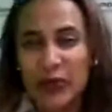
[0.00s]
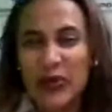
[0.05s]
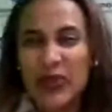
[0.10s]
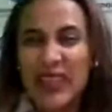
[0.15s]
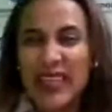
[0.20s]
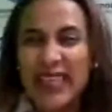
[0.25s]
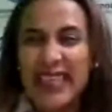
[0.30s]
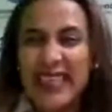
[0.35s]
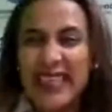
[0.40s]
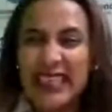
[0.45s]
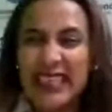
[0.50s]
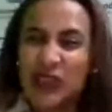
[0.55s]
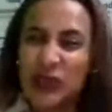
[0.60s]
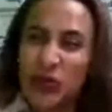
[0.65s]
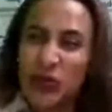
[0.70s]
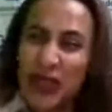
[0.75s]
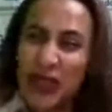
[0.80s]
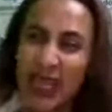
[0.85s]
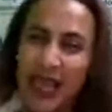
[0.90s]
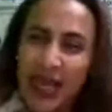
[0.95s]
For
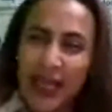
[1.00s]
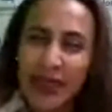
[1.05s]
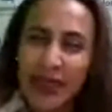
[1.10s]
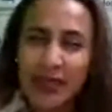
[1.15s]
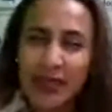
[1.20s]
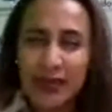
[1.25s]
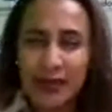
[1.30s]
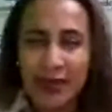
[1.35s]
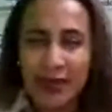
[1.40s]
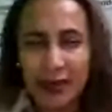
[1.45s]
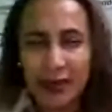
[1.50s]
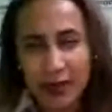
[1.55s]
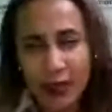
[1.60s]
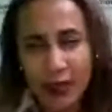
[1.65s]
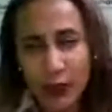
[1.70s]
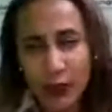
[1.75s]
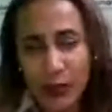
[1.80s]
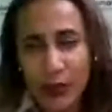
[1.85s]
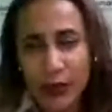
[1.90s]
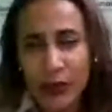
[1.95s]
example, in July,
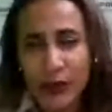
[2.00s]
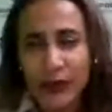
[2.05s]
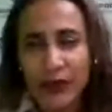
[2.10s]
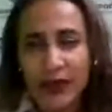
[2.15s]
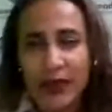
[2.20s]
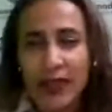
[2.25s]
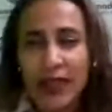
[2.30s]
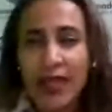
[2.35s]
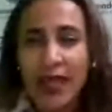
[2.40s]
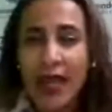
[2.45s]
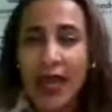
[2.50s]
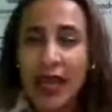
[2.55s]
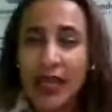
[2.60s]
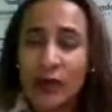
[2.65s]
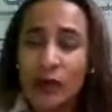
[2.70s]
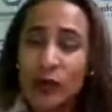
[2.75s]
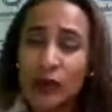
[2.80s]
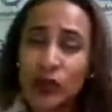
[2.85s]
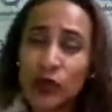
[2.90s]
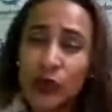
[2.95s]
in September.
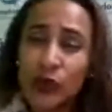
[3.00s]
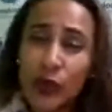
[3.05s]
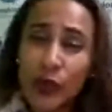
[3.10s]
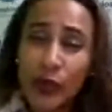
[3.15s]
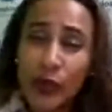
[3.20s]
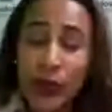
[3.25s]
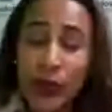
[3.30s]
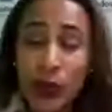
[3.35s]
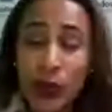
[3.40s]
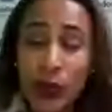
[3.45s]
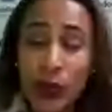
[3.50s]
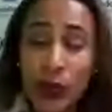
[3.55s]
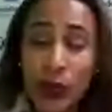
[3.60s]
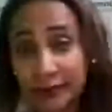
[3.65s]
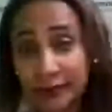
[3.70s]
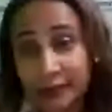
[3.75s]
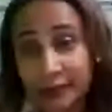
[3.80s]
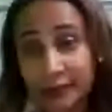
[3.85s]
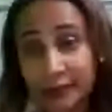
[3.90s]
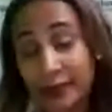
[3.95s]
I was
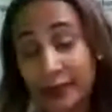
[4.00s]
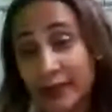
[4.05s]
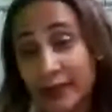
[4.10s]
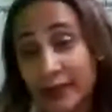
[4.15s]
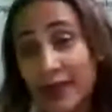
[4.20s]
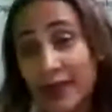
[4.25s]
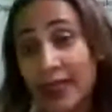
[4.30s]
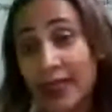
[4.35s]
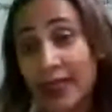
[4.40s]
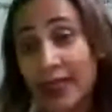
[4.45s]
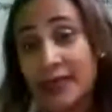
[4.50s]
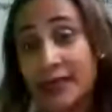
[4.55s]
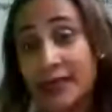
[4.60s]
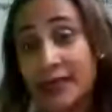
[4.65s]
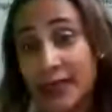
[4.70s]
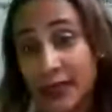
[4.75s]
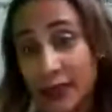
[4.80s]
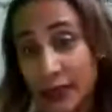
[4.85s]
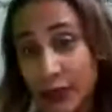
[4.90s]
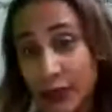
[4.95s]
born on
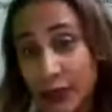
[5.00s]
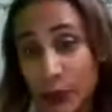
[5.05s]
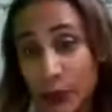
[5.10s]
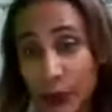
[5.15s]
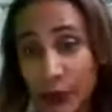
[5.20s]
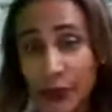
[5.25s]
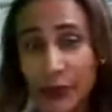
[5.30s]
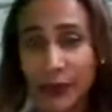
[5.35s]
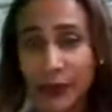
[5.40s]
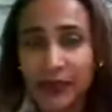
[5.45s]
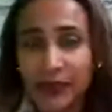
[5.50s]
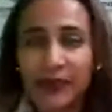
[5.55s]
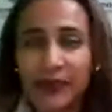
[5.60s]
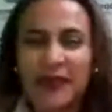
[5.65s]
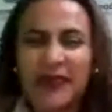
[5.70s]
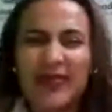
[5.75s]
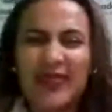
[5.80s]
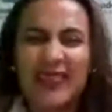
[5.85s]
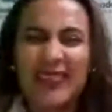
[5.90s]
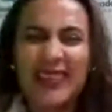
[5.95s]

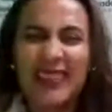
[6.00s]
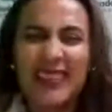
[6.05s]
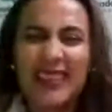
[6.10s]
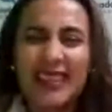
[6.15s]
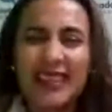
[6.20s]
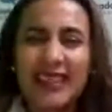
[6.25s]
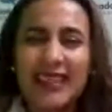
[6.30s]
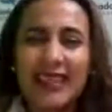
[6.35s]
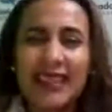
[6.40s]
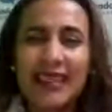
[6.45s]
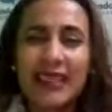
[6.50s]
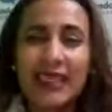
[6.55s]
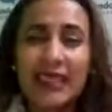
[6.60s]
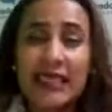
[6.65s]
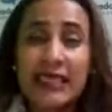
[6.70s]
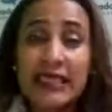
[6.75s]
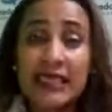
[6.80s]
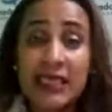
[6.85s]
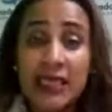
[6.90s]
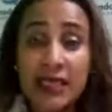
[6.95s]
September.
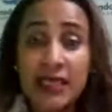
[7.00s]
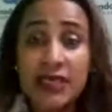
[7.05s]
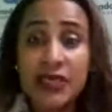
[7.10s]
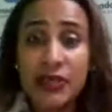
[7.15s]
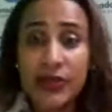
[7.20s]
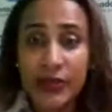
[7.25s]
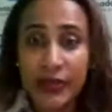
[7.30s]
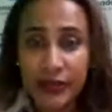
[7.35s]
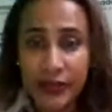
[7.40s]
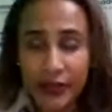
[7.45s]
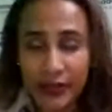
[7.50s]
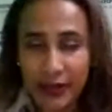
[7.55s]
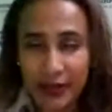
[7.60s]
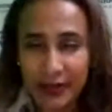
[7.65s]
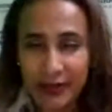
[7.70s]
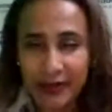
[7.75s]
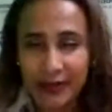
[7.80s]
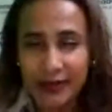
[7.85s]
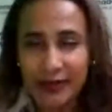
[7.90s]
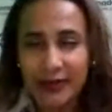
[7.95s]
In
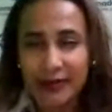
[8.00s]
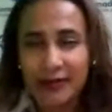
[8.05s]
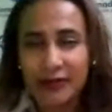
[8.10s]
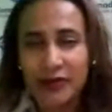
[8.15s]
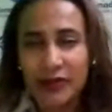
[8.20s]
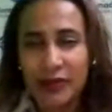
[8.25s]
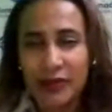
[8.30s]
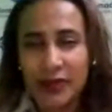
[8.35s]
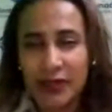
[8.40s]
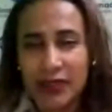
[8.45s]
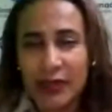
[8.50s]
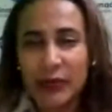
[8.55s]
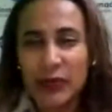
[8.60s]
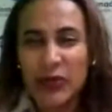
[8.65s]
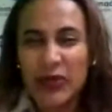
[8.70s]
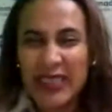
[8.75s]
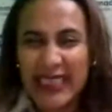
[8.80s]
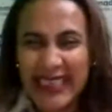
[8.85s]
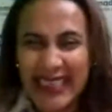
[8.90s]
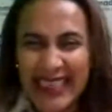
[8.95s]
years, for
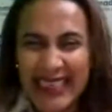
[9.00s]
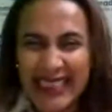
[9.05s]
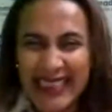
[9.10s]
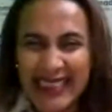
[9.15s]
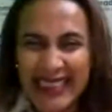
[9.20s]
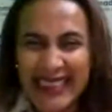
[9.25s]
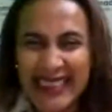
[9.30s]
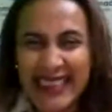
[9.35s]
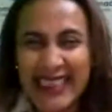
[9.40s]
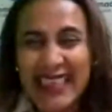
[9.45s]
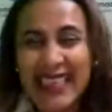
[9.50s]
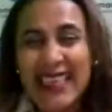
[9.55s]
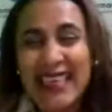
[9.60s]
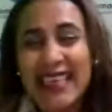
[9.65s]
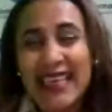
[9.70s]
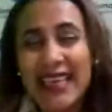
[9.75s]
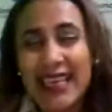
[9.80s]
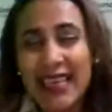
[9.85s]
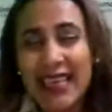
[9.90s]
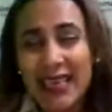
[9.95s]
example, in
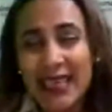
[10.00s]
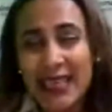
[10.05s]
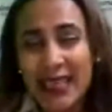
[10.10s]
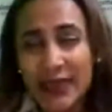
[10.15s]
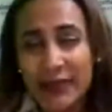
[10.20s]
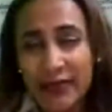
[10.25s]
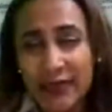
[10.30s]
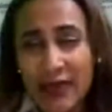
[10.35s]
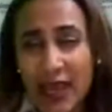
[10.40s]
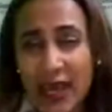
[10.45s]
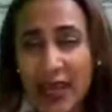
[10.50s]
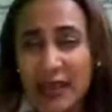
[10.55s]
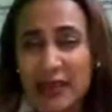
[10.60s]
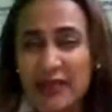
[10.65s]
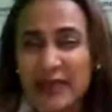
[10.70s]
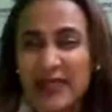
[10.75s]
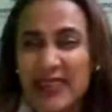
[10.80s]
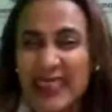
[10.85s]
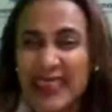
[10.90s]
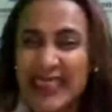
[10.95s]

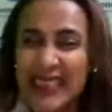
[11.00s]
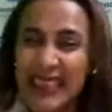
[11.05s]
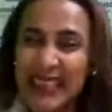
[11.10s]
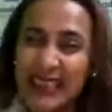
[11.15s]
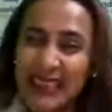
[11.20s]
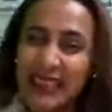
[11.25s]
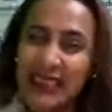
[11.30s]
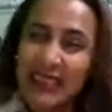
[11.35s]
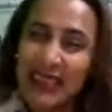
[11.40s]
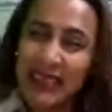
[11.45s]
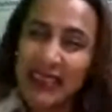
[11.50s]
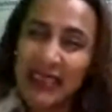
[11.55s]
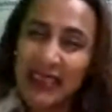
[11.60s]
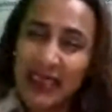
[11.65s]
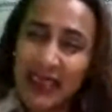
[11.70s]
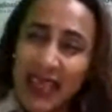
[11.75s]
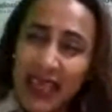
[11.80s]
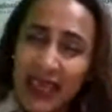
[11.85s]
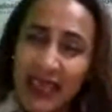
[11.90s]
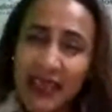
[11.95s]
1985, in
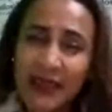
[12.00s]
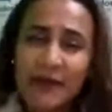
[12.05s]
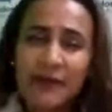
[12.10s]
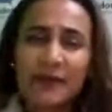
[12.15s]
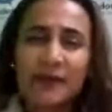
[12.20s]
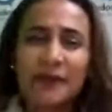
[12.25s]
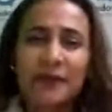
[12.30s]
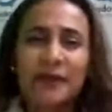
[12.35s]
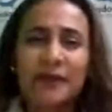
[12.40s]
1989.